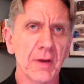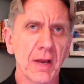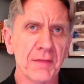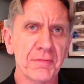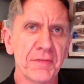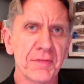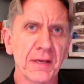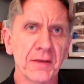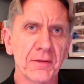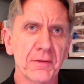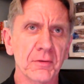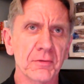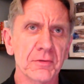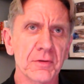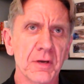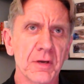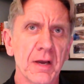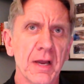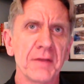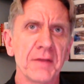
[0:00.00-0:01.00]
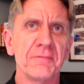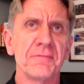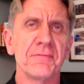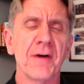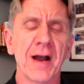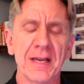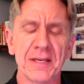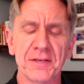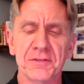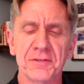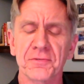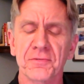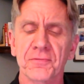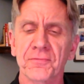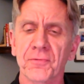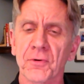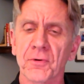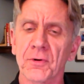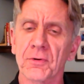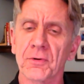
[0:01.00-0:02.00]
I think advice
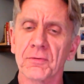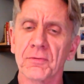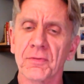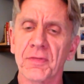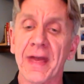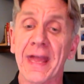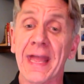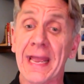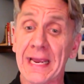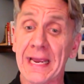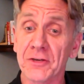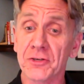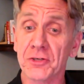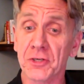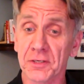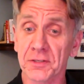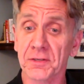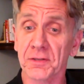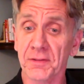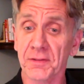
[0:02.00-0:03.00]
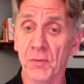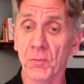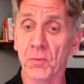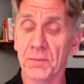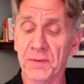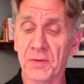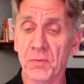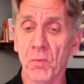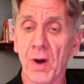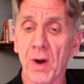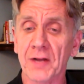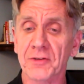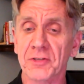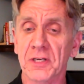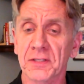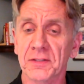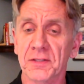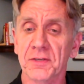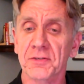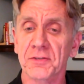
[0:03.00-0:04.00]
for the agent that would be
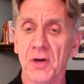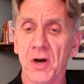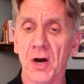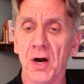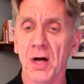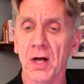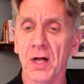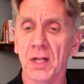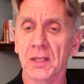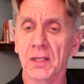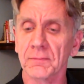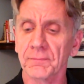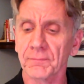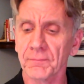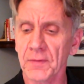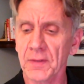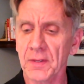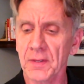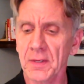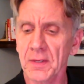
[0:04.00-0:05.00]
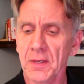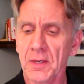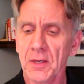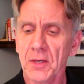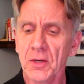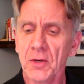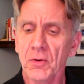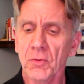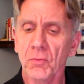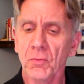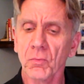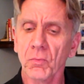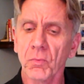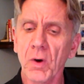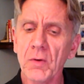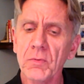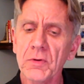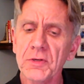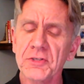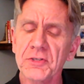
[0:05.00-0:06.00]
watching this call,
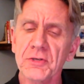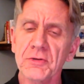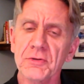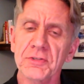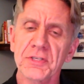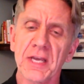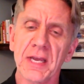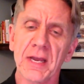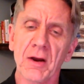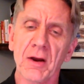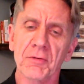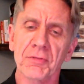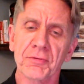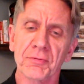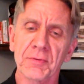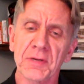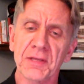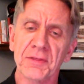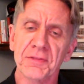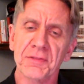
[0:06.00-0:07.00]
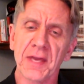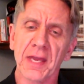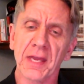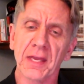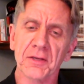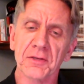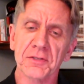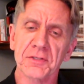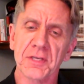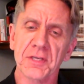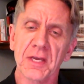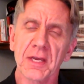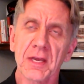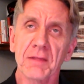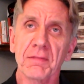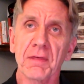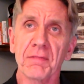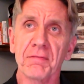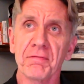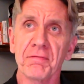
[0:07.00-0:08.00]
what would you say are 3 things
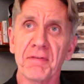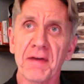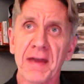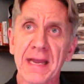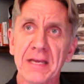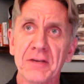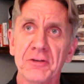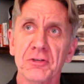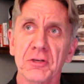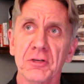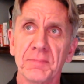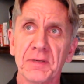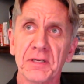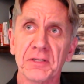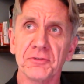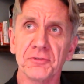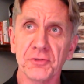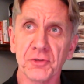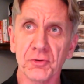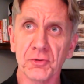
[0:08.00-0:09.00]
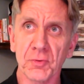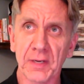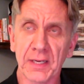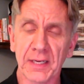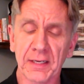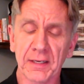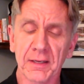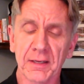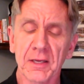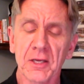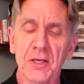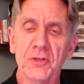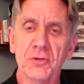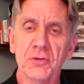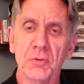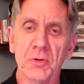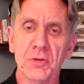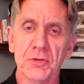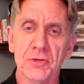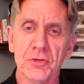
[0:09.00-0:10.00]
that they should be doing
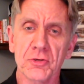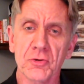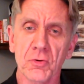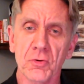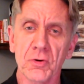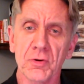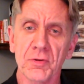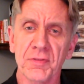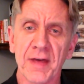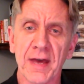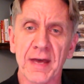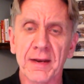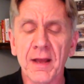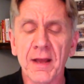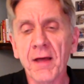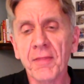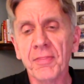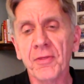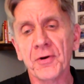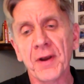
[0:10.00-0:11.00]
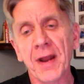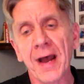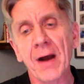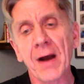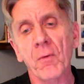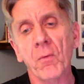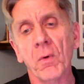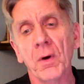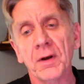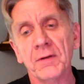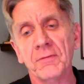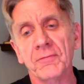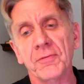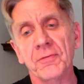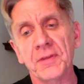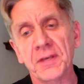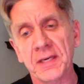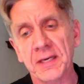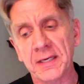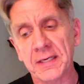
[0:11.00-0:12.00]
to ensure that they're not one of
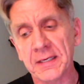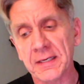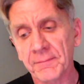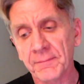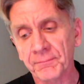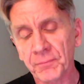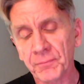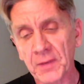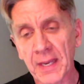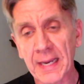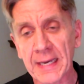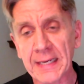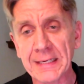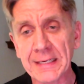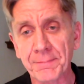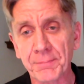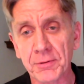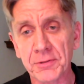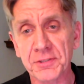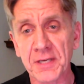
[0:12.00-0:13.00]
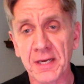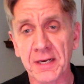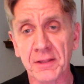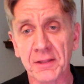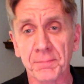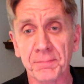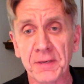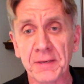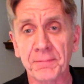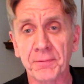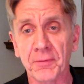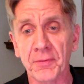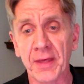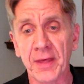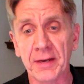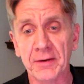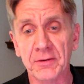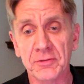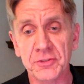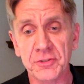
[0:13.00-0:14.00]
the 80% of the people
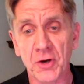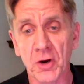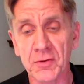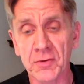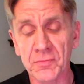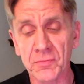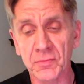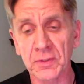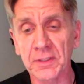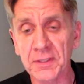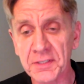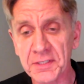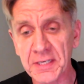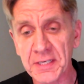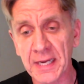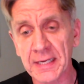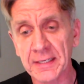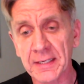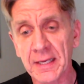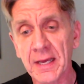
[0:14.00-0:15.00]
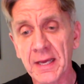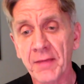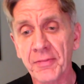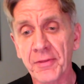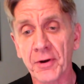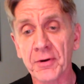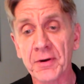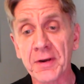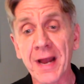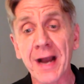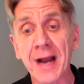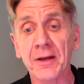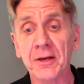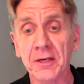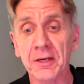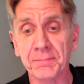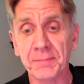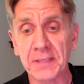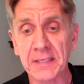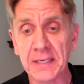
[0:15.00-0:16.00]
that start in real estate that are not going
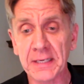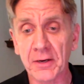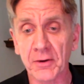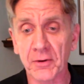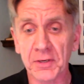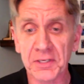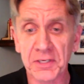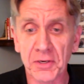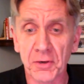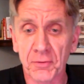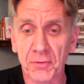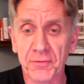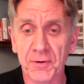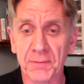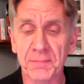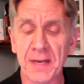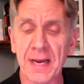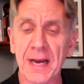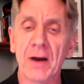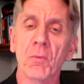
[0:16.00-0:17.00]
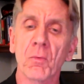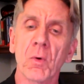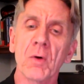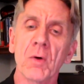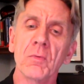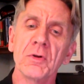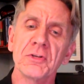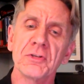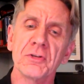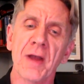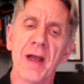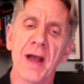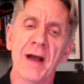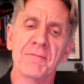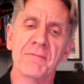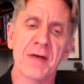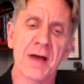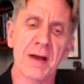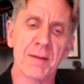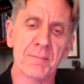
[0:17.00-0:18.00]
to be here a year from now? What would you
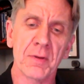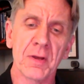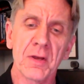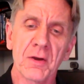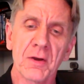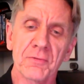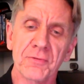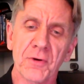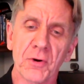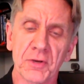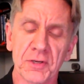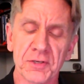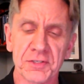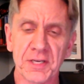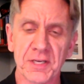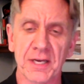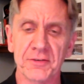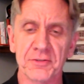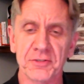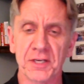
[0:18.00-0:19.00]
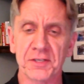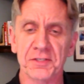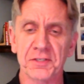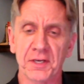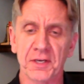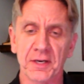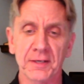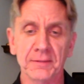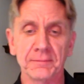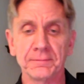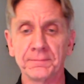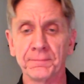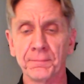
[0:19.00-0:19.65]
have them focus on, Jessica?